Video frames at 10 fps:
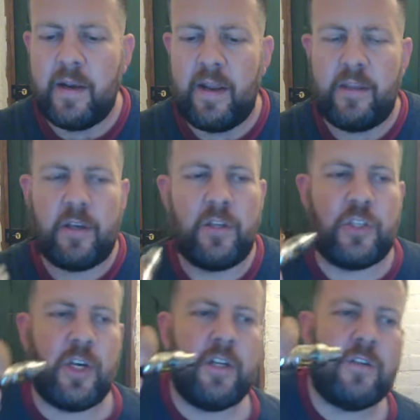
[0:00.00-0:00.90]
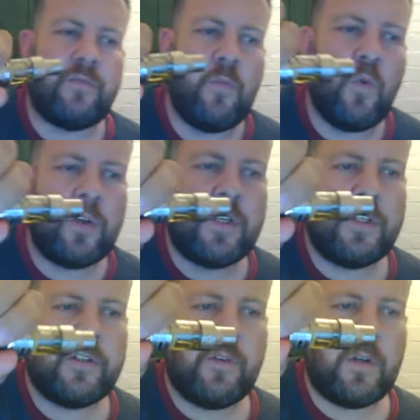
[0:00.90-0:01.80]
Now, you can change from
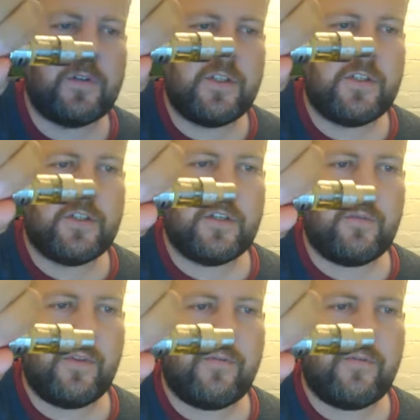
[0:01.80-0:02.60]
wattage to voltage just with